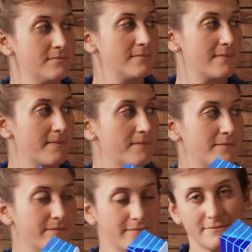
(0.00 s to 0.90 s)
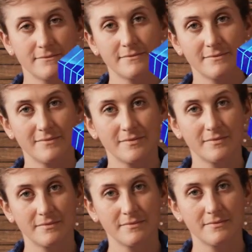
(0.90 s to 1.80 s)

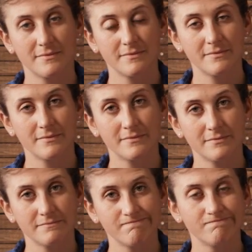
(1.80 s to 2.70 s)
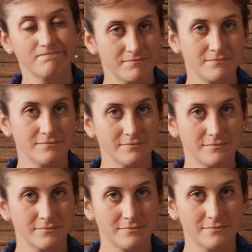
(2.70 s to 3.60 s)

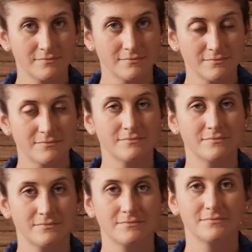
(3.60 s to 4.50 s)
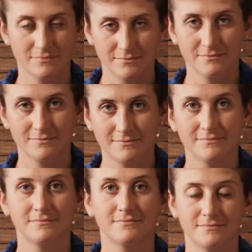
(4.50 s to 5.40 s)

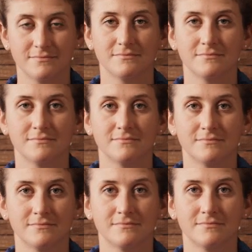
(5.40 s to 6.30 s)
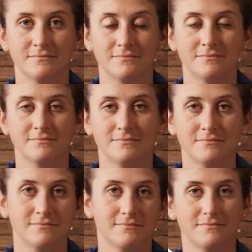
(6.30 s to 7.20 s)

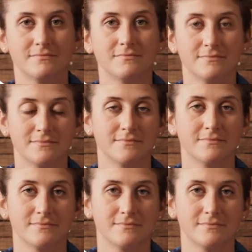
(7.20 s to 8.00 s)
The person shown says nothing.